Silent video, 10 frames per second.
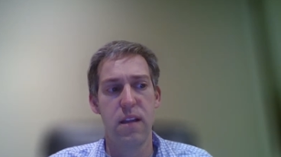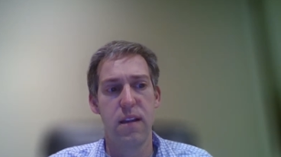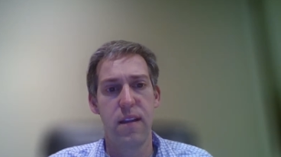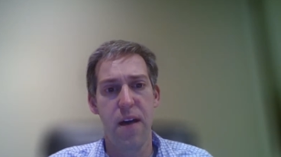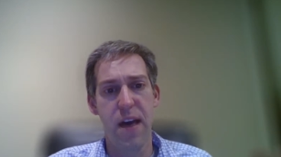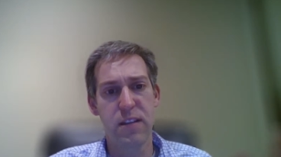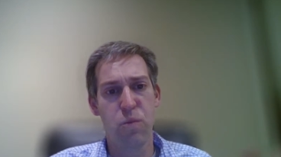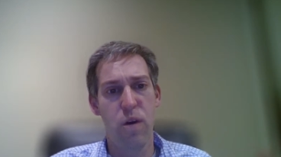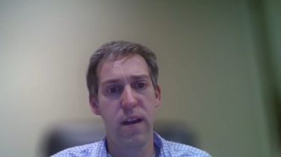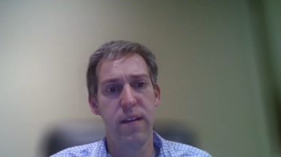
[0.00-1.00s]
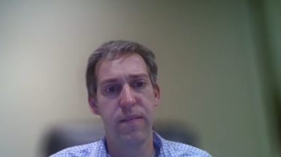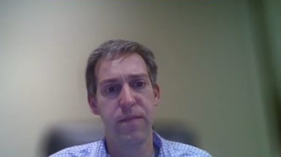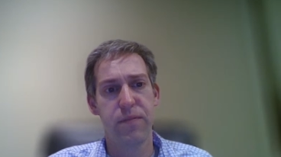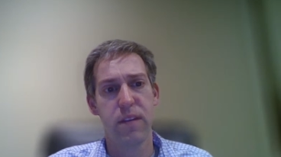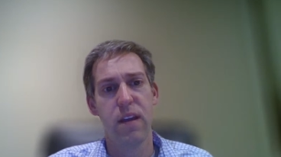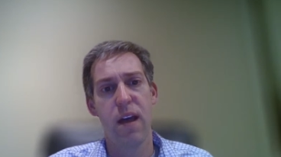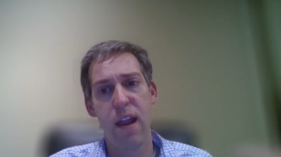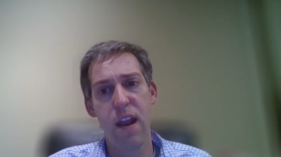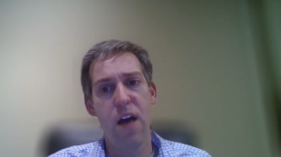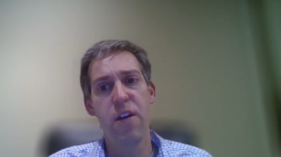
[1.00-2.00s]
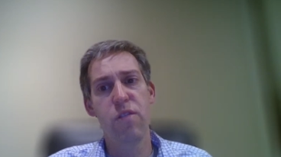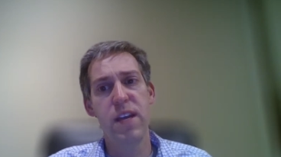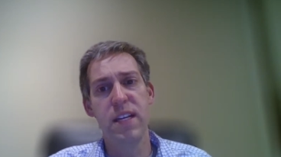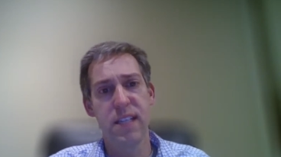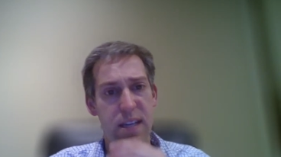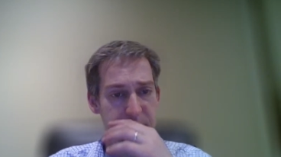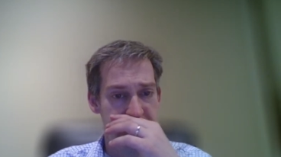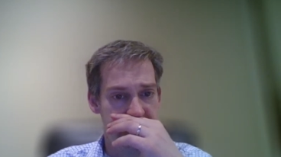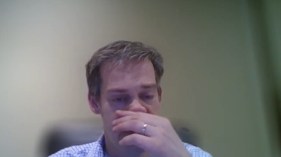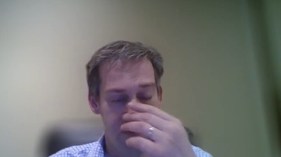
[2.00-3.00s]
Now, that's one. Another reason